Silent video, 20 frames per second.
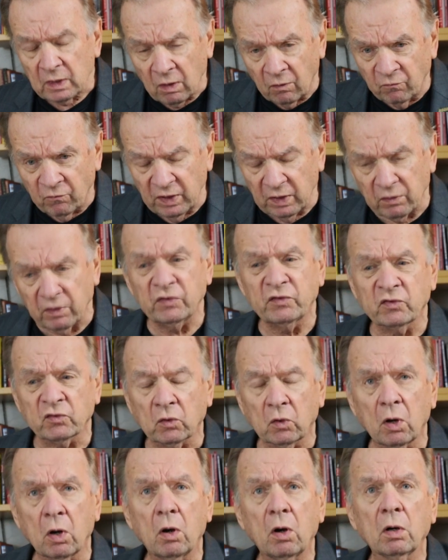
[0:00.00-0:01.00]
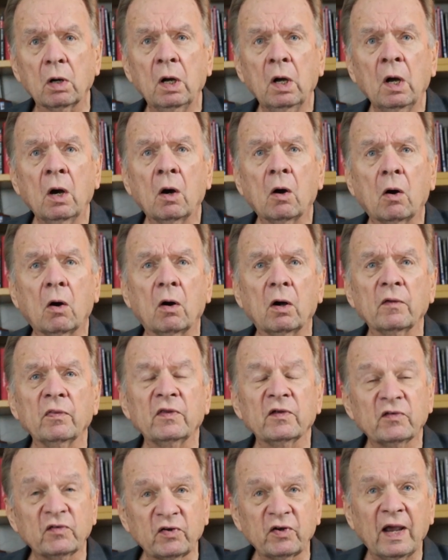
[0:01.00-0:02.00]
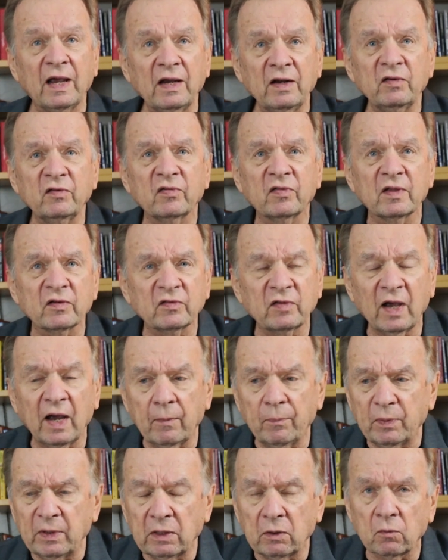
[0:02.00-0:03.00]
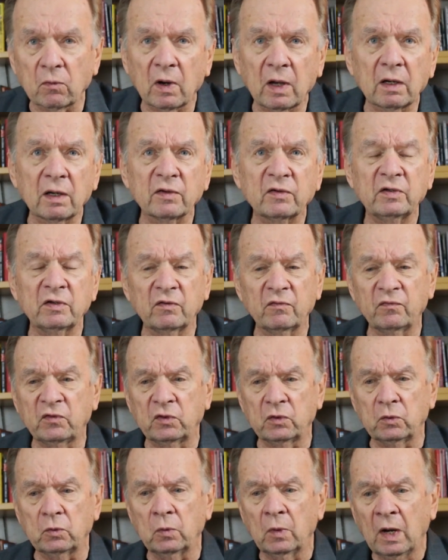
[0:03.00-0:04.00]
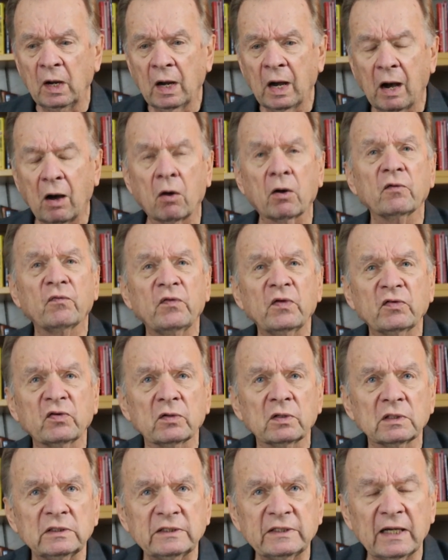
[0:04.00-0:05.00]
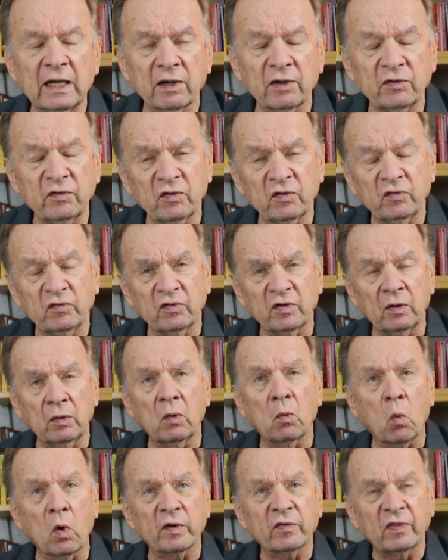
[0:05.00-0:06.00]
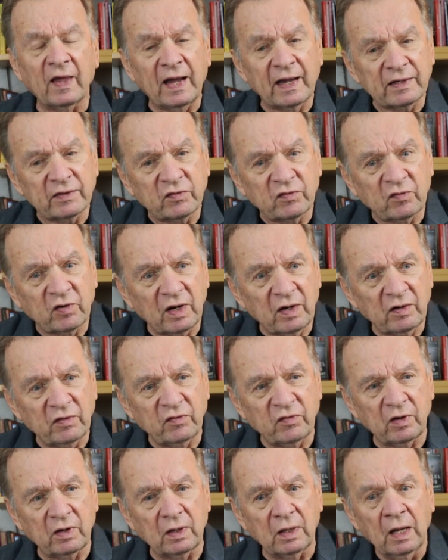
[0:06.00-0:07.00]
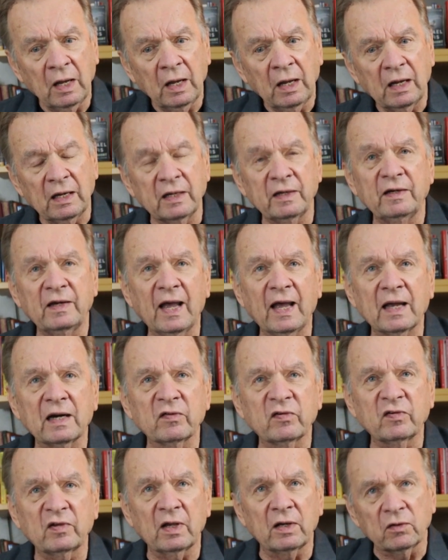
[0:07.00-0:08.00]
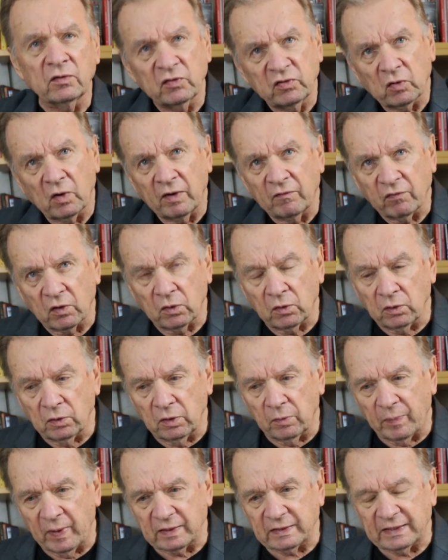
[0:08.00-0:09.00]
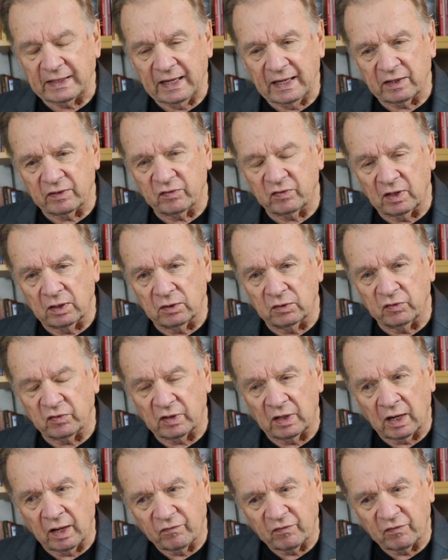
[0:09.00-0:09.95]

very strong on the change that's happening relative to artificial intelligence and what that is changing in data centers. So I've learned about data centers, and